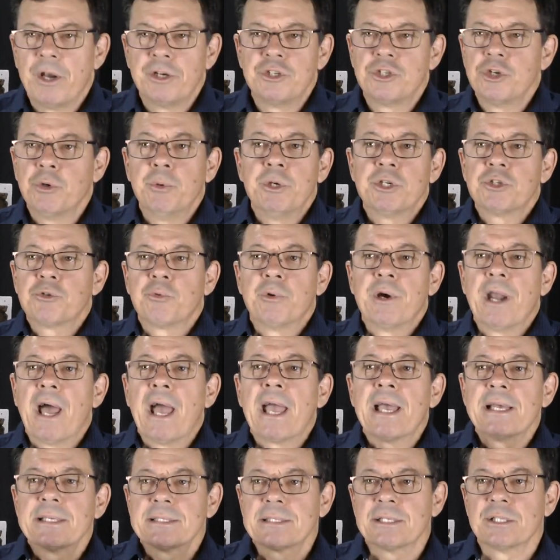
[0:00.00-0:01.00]
a Jewish
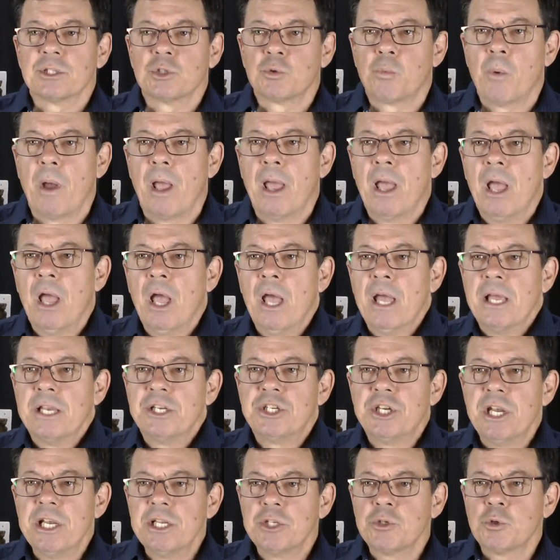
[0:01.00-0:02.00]
renaissance where
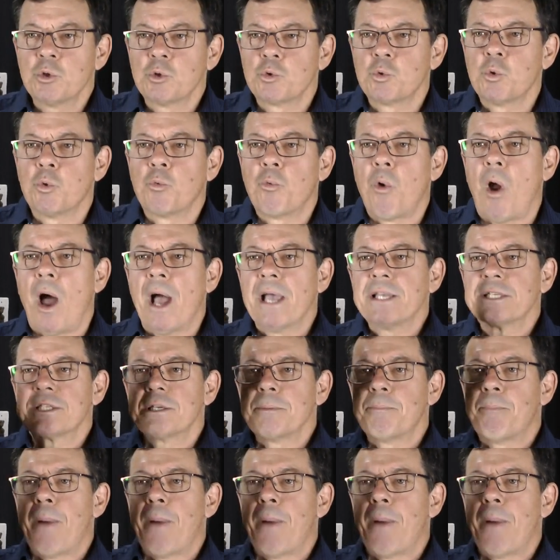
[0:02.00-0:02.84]
Jesus would rise to